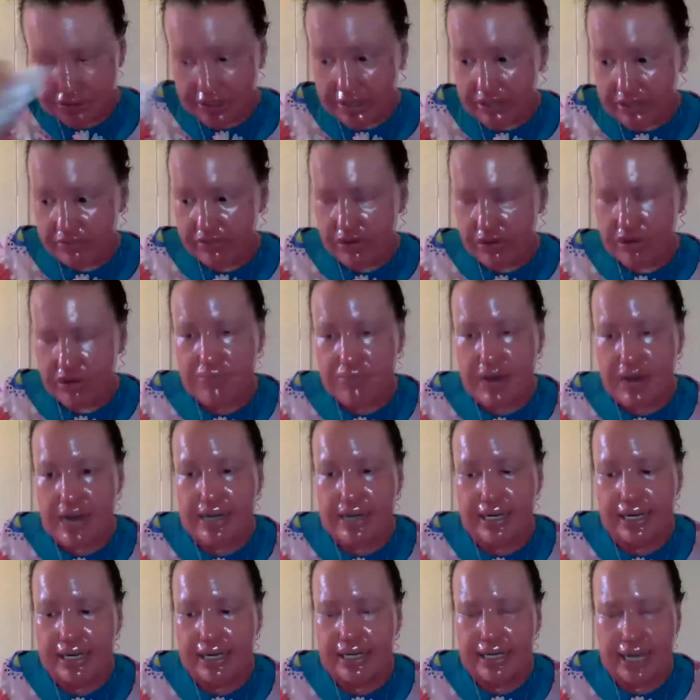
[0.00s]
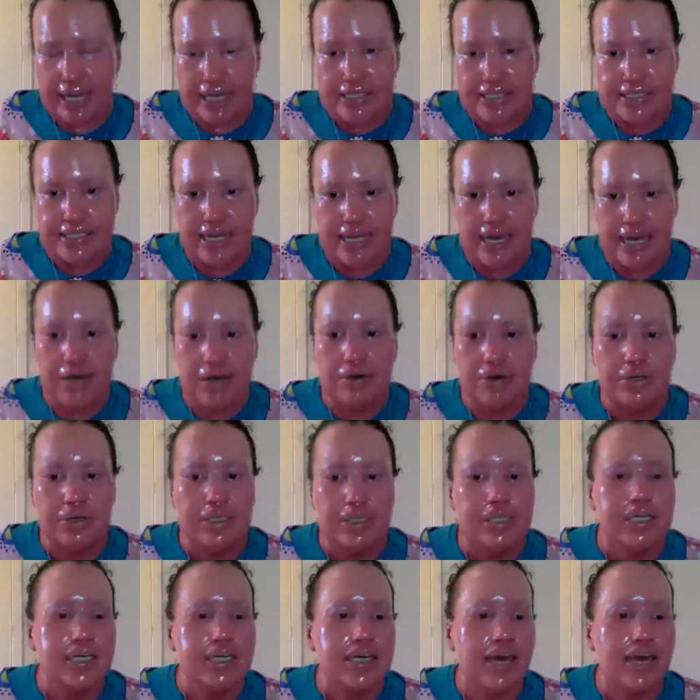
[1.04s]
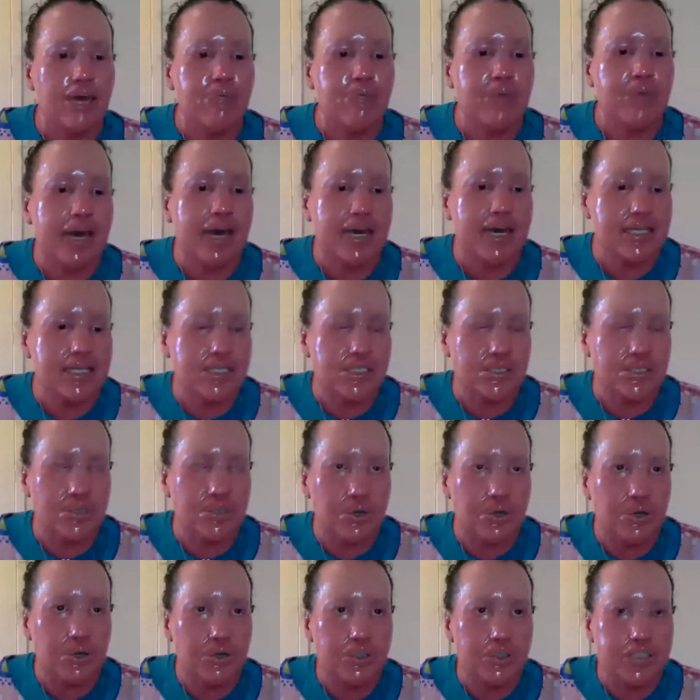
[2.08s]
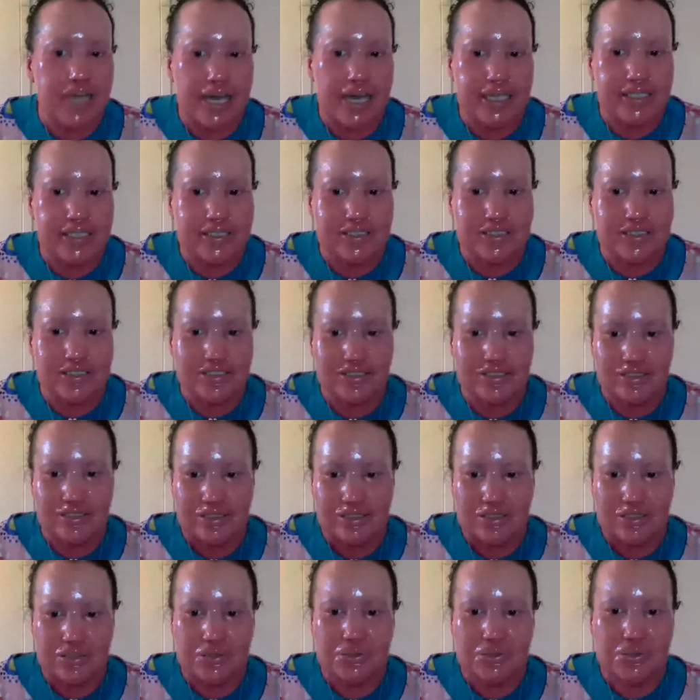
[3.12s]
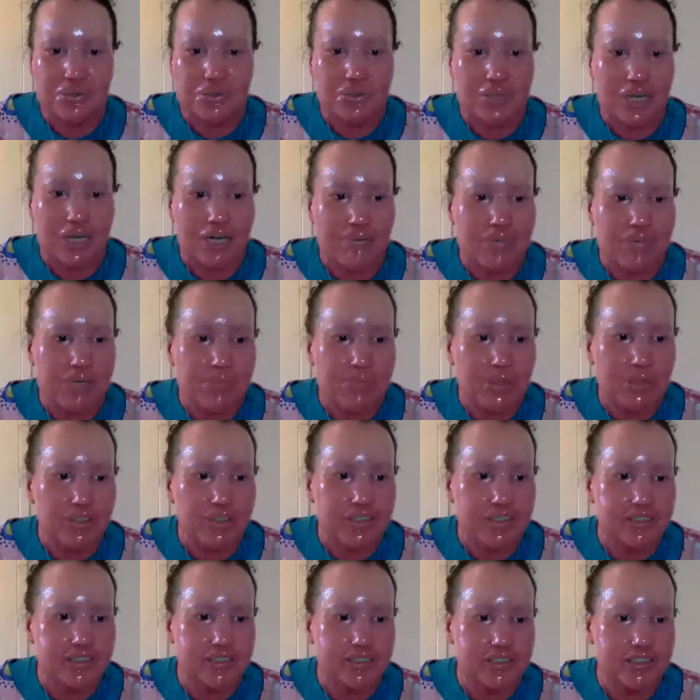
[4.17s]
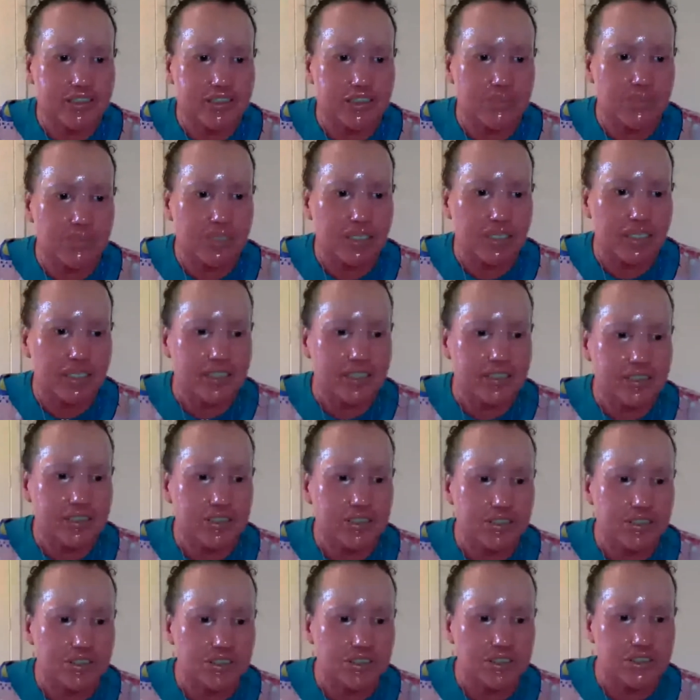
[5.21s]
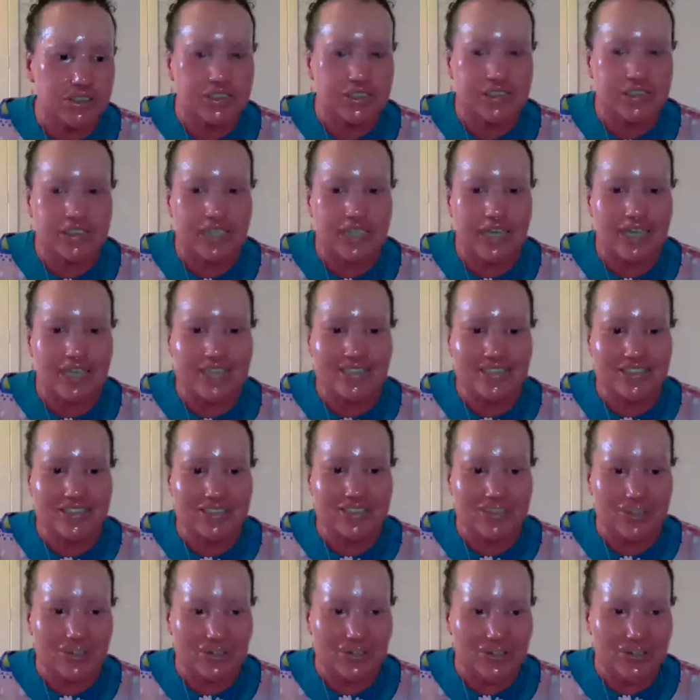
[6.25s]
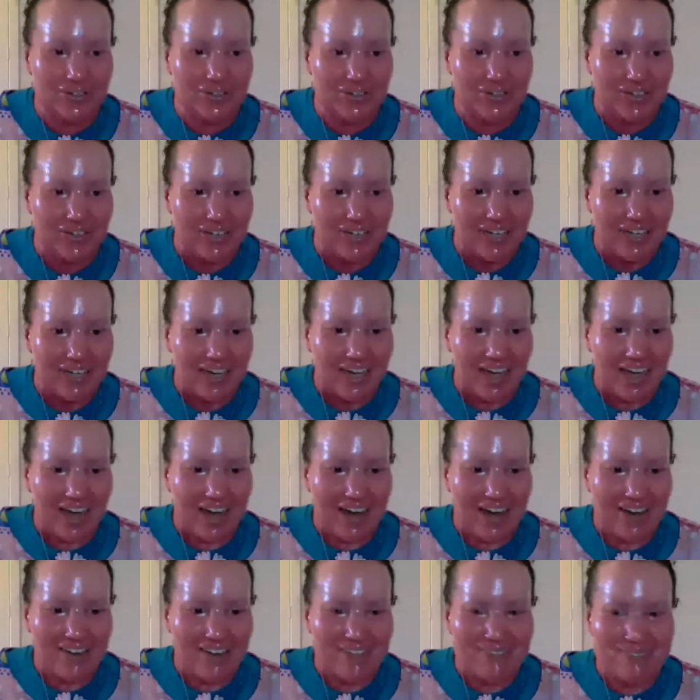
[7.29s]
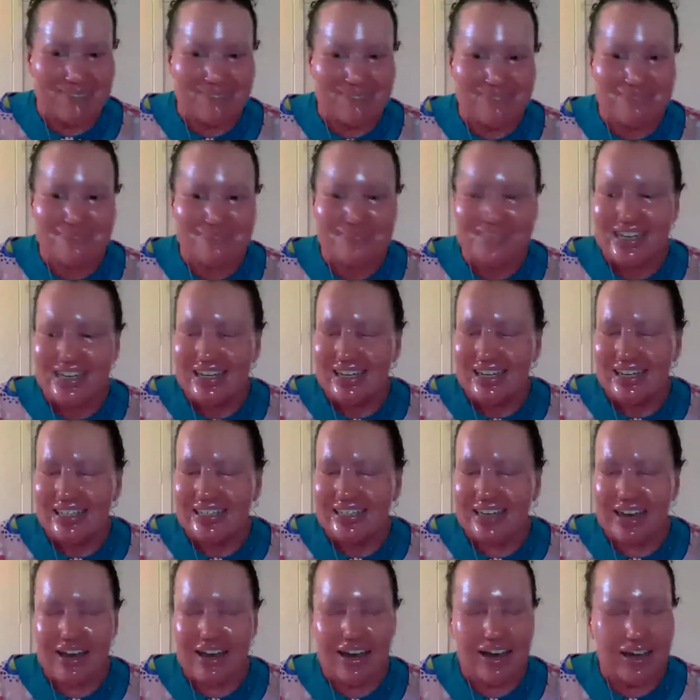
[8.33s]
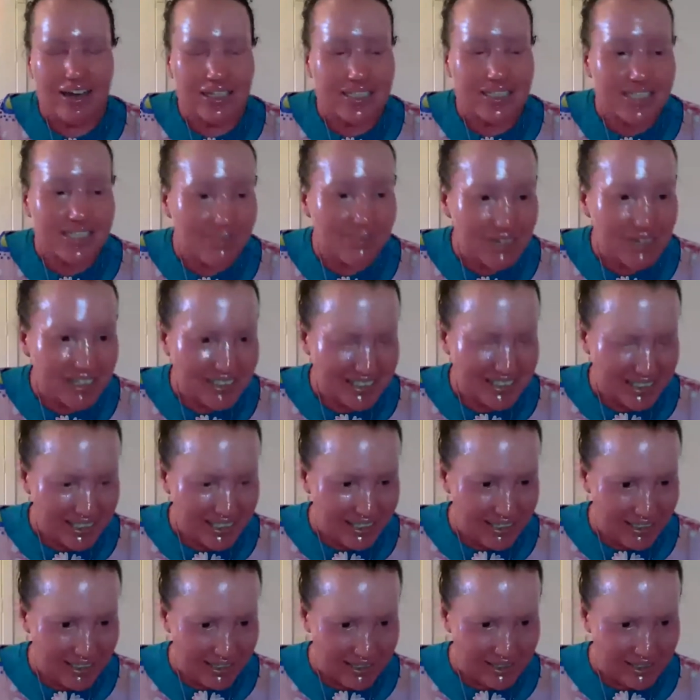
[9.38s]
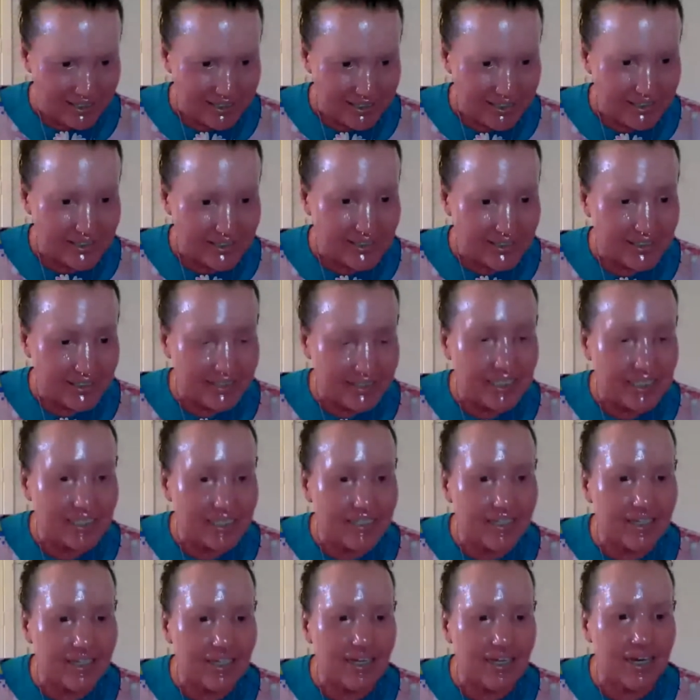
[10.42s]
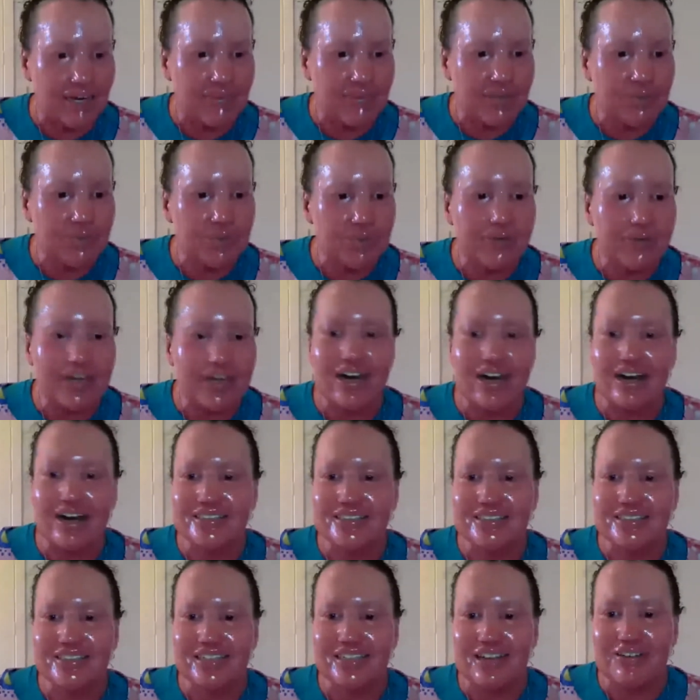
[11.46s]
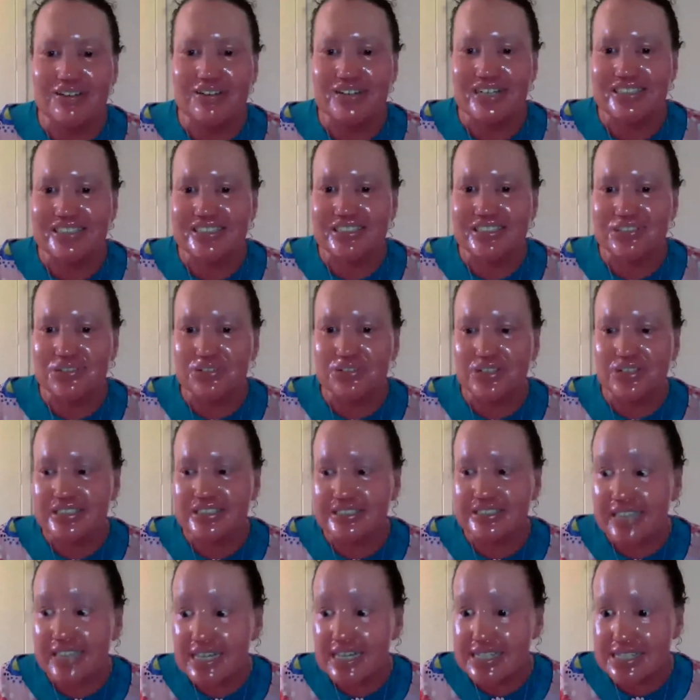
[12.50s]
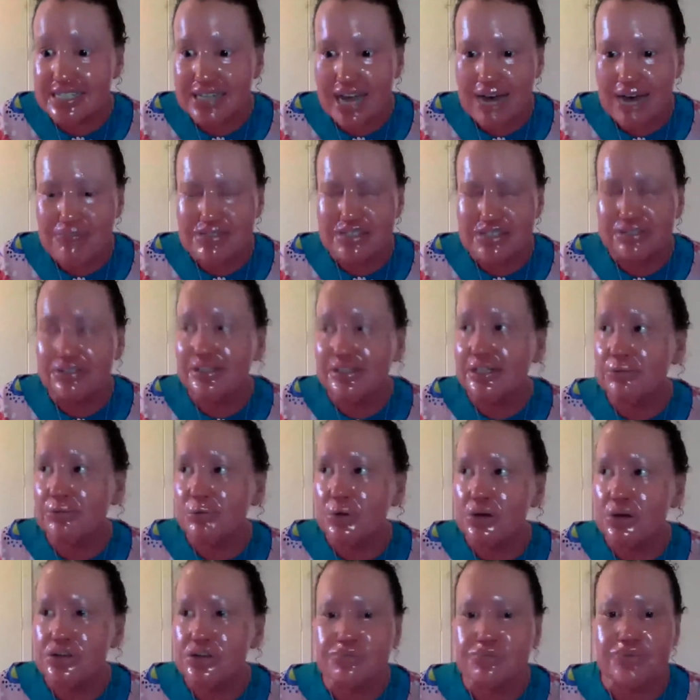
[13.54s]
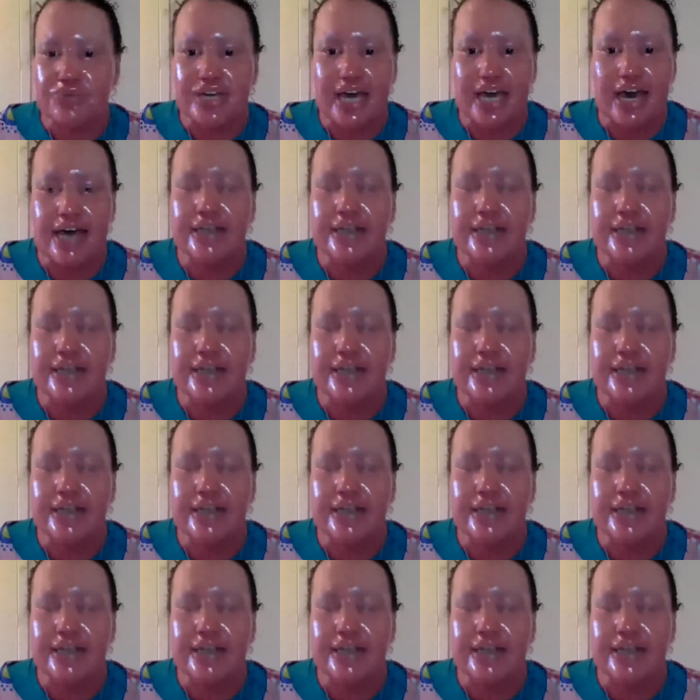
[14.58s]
very badly, and has now campaigned to change or abolish disability institutions. And so, someone said here, Jessica said, that it would have been hard to narrow down stories. Yes, it absolutely was. We had